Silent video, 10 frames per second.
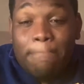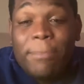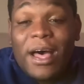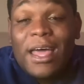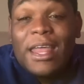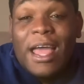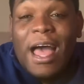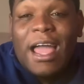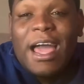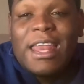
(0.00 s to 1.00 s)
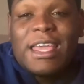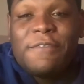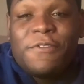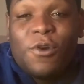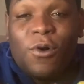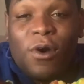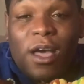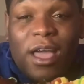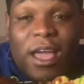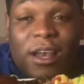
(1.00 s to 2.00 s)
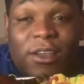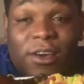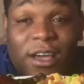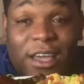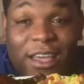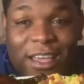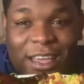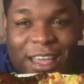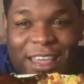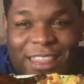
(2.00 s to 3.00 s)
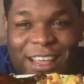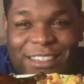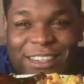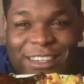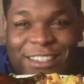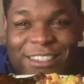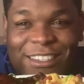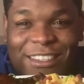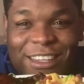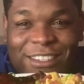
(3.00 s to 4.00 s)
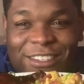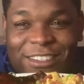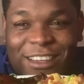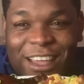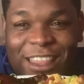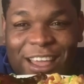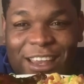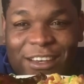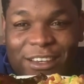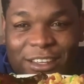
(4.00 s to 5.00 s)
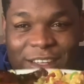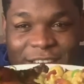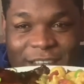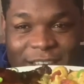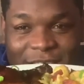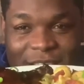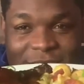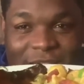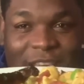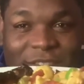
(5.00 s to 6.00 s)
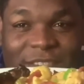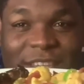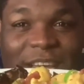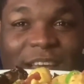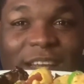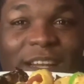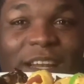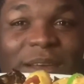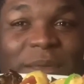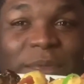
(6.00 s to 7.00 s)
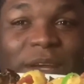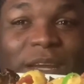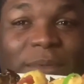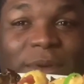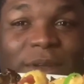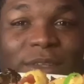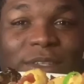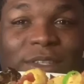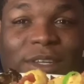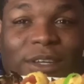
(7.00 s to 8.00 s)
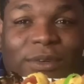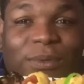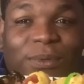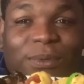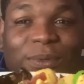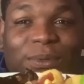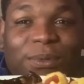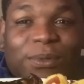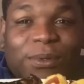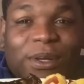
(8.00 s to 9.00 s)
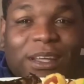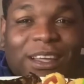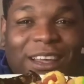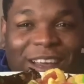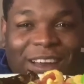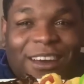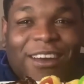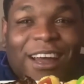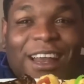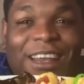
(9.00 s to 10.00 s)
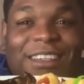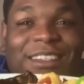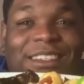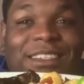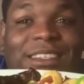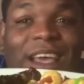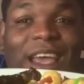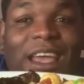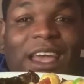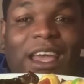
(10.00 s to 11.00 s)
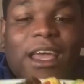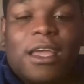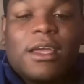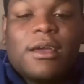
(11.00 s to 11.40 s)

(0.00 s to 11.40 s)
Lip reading: But I gotta give you a look at that deliciousness. Just look at that. Can you see it? Let me bring it up closer to you. Ooh, ooh, ooh. All right, let's take a.